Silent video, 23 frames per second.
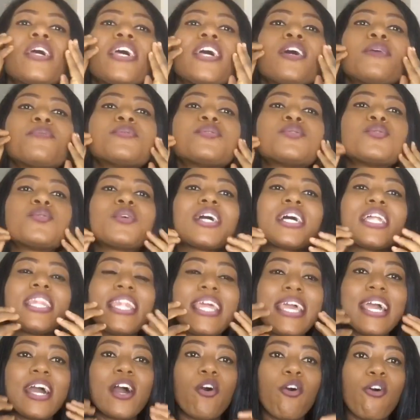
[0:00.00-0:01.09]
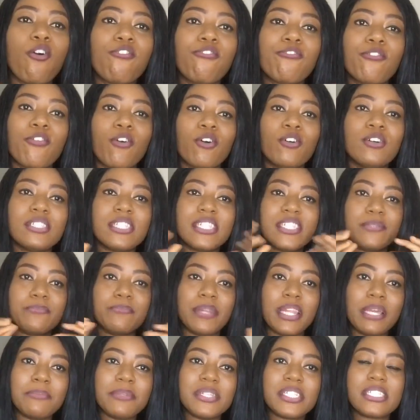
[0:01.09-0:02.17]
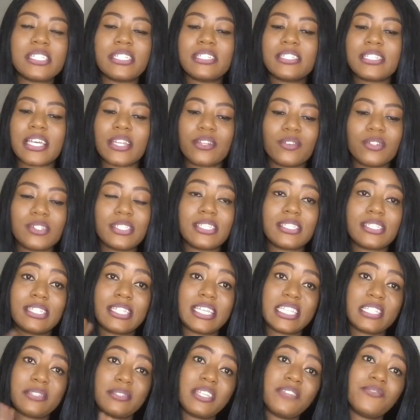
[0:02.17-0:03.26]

helps to clear off all these blemishes and all these things.